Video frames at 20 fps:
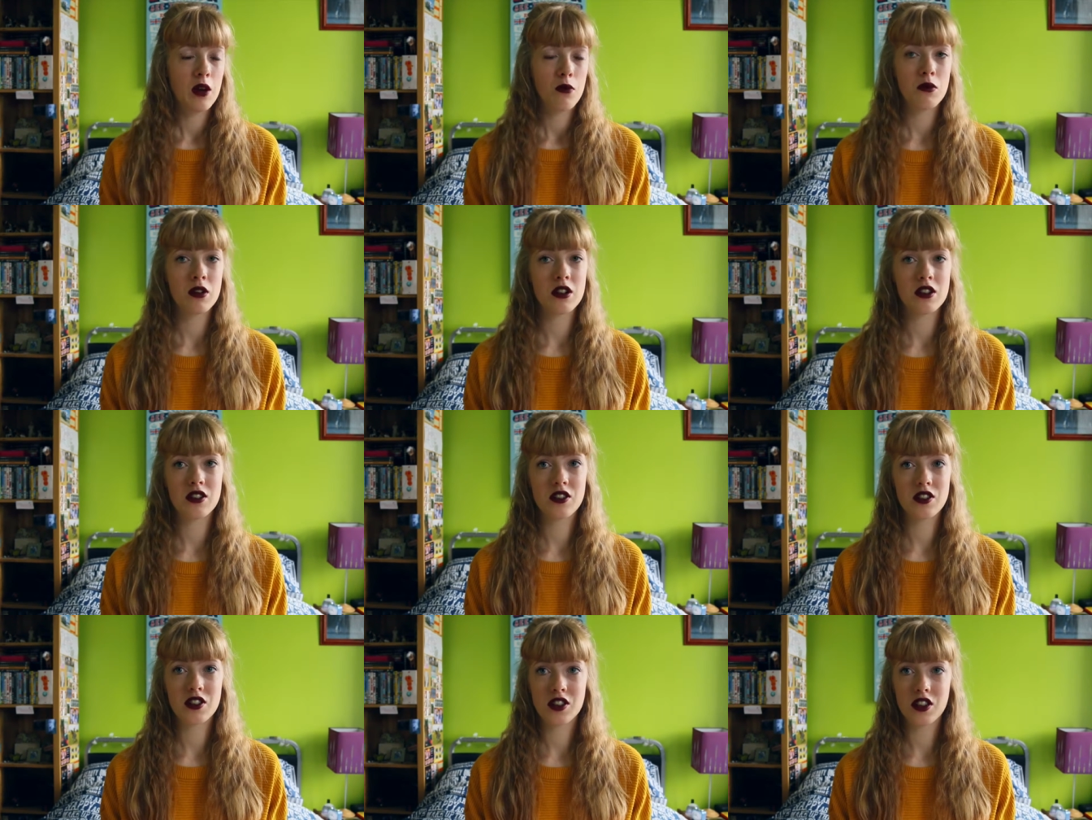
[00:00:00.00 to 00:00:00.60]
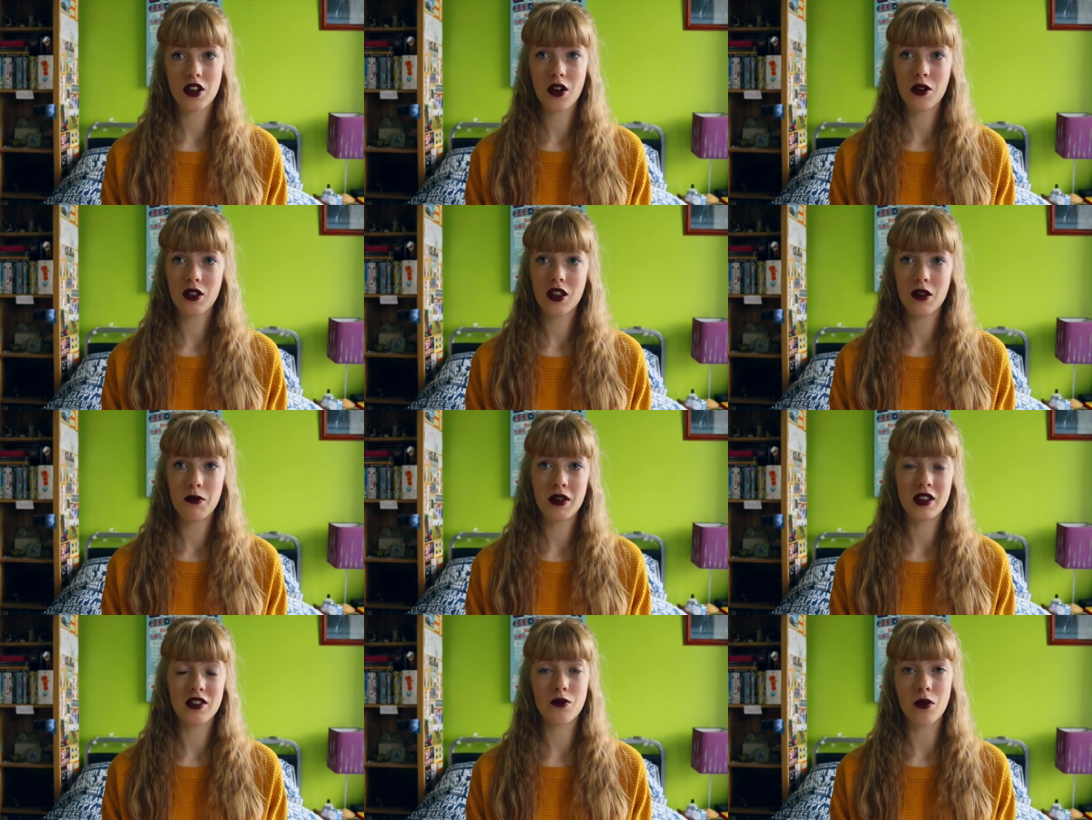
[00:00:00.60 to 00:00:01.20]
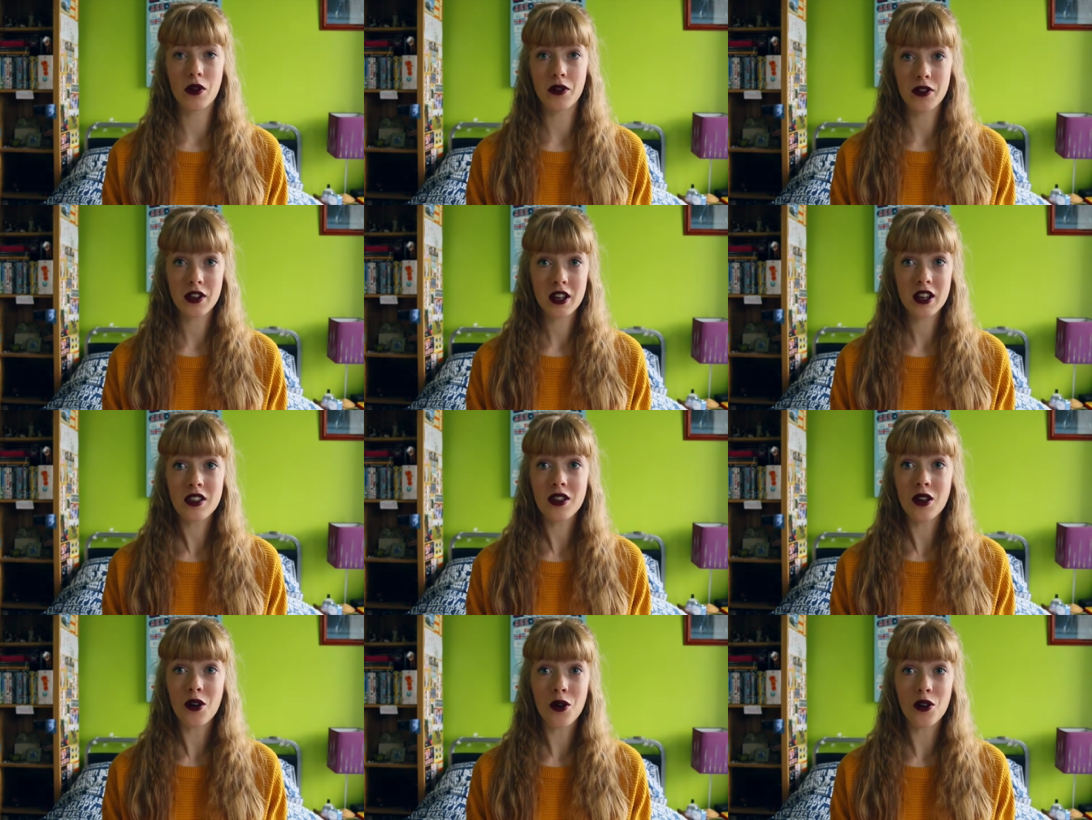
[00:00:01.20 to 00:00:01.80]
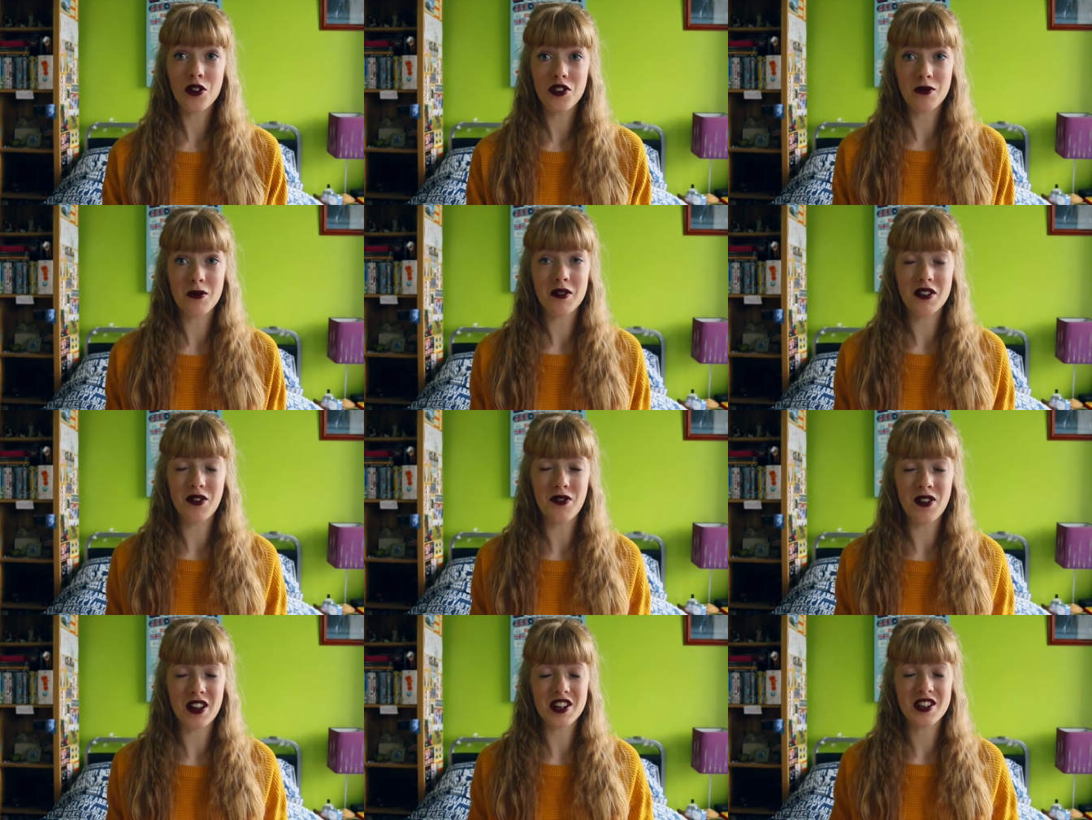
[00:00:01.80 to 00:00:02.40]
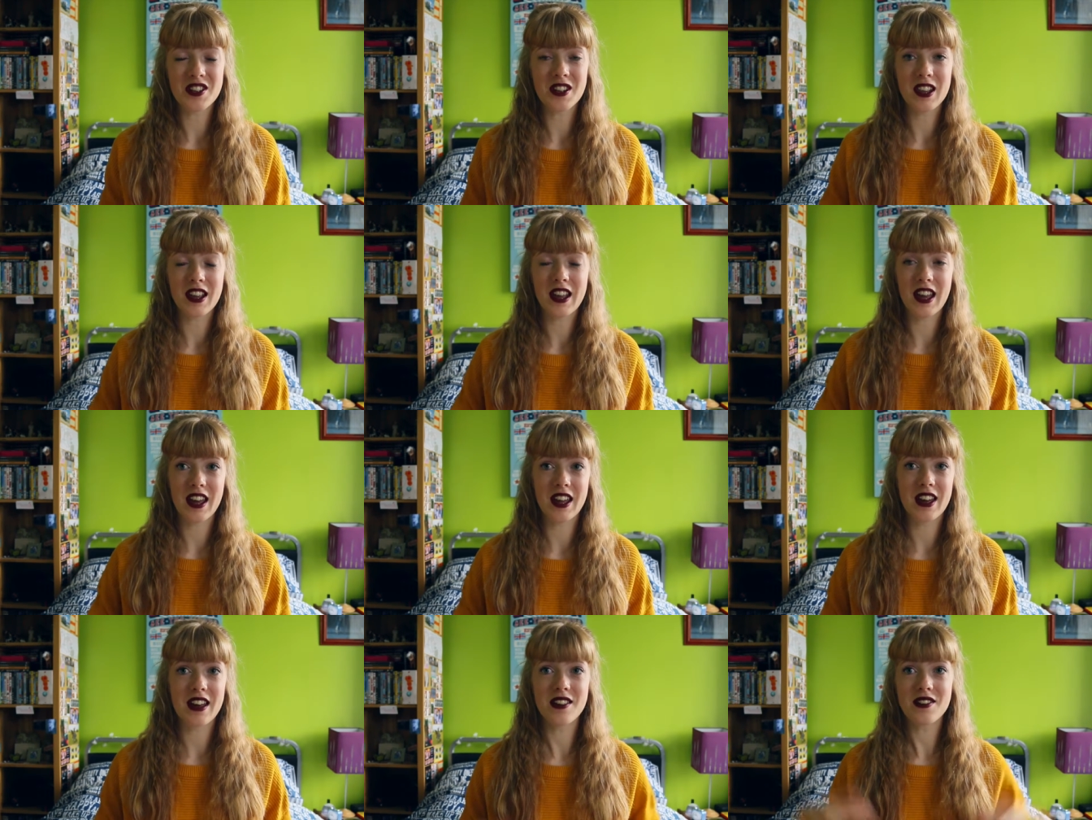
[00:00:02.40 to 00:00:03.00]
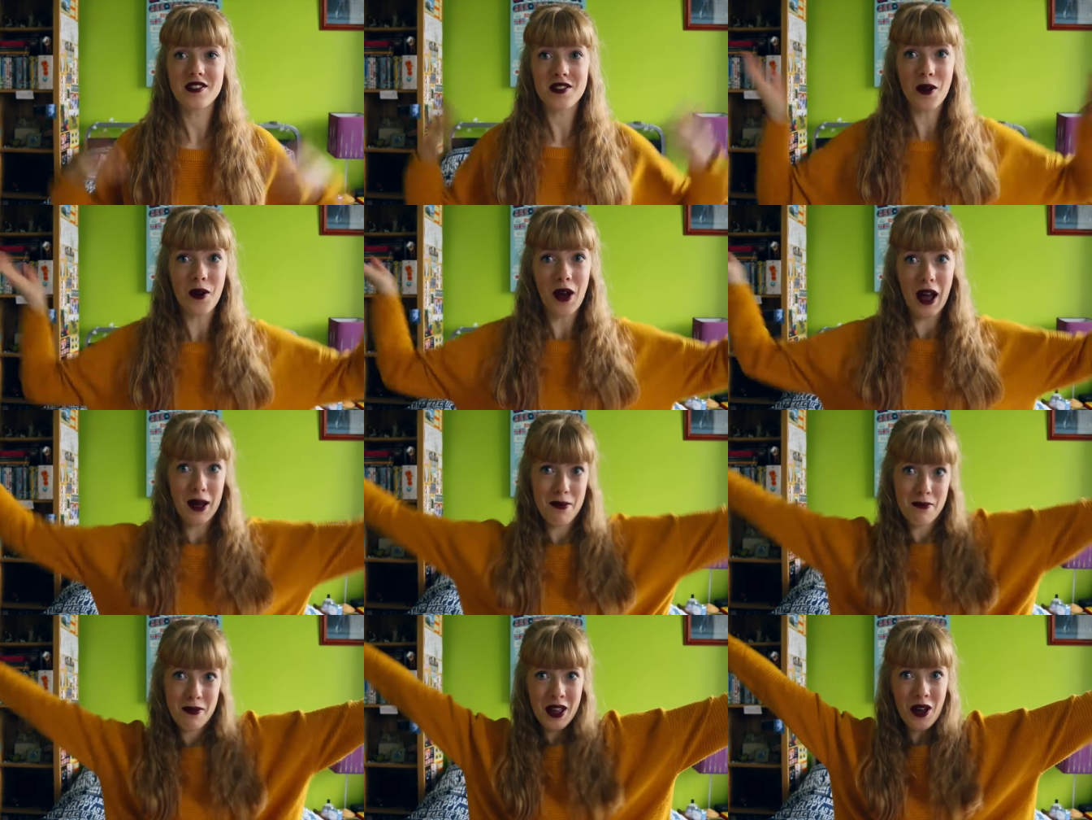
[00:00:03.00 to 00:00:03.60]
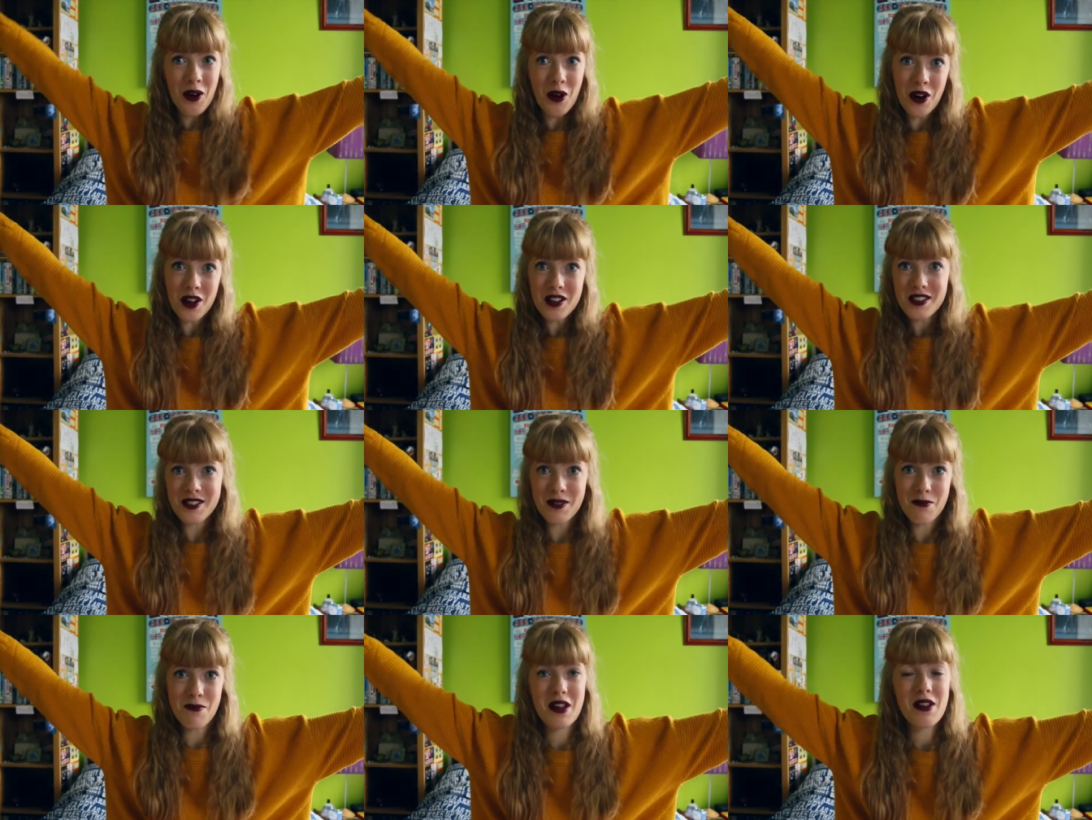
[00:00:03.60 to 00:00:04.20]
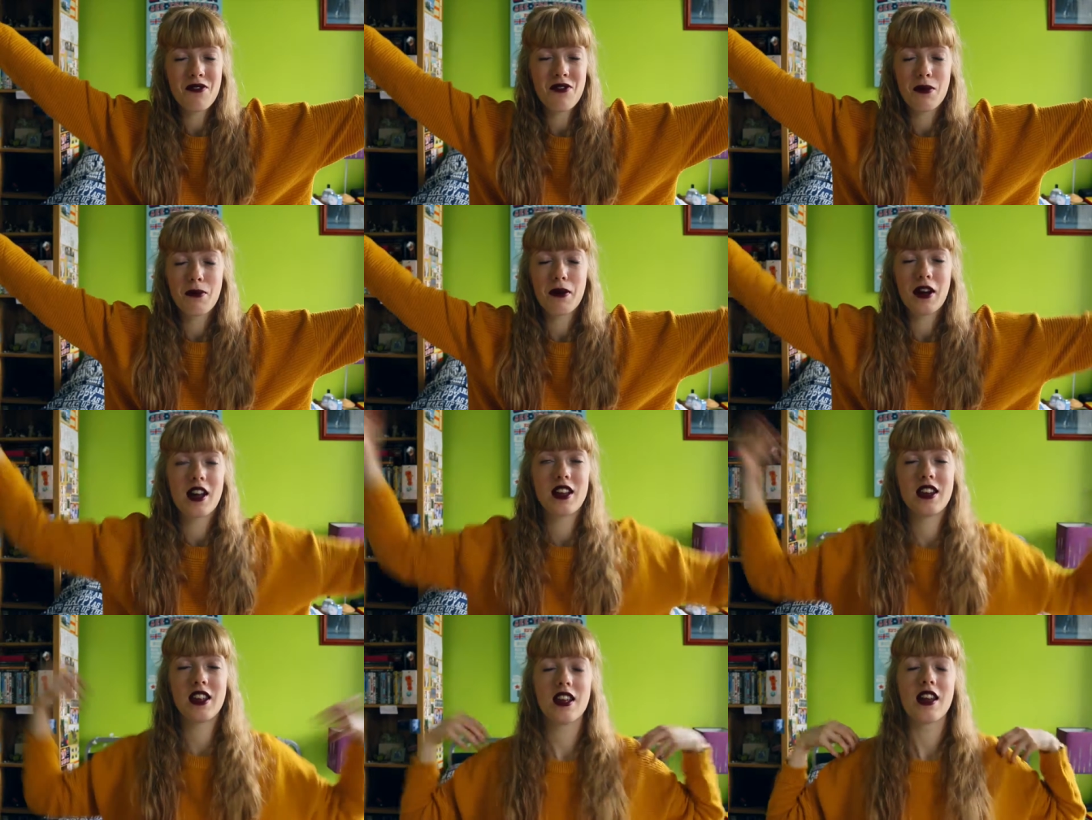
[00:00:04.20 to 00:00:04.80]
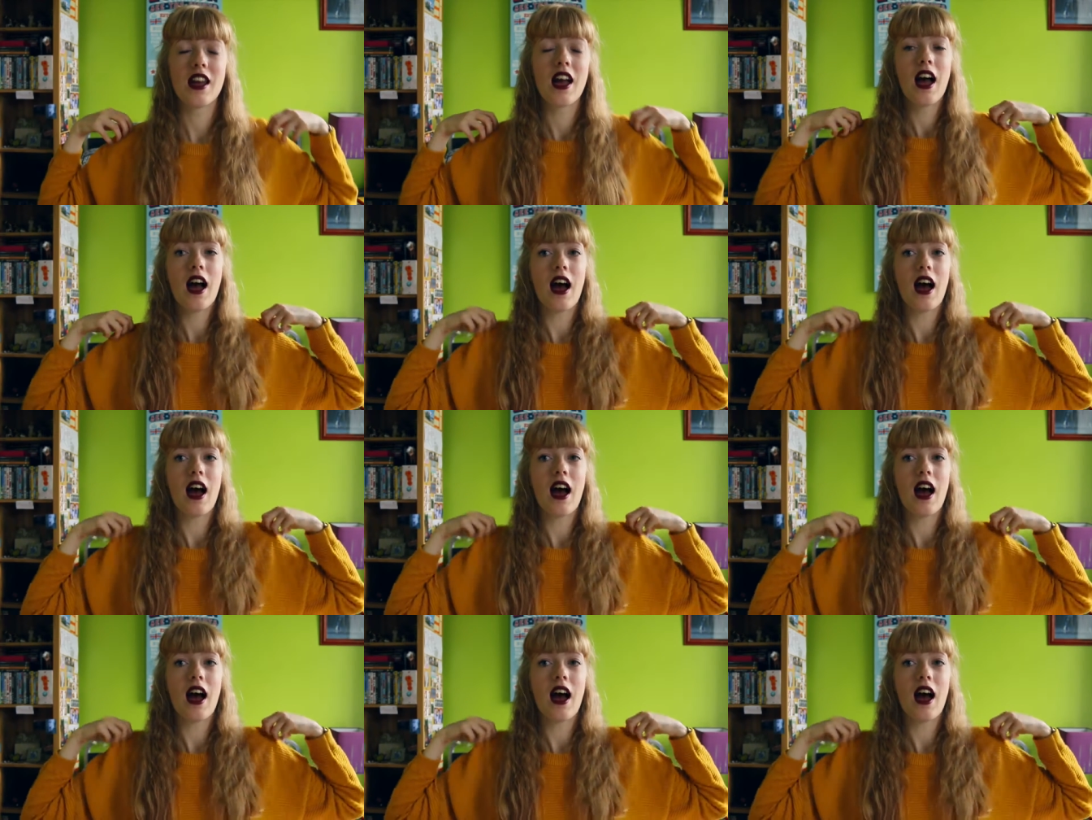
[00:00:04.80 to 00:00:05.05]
which only means one thing, that autumn is officially here, so happy autumn everybody.